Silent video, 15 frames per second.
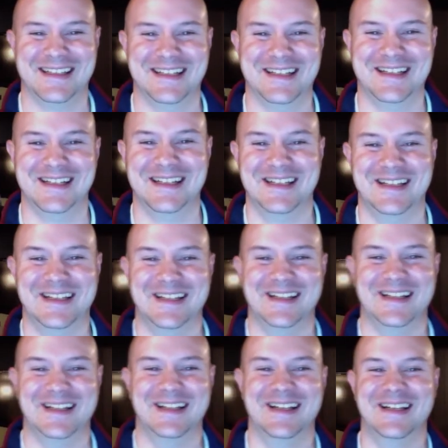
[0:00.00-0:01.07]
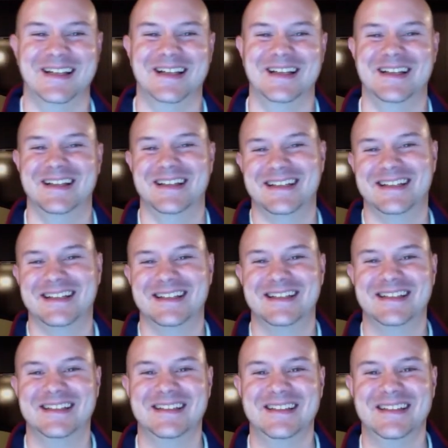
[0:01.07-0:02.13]

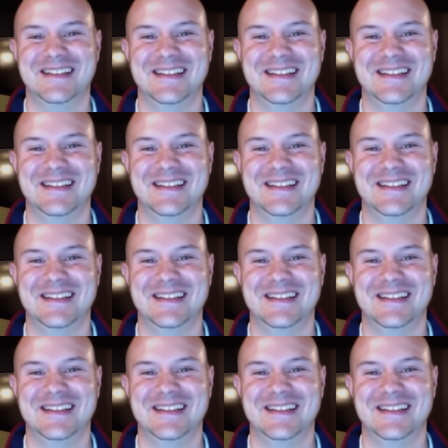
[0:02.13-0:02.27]
(silent)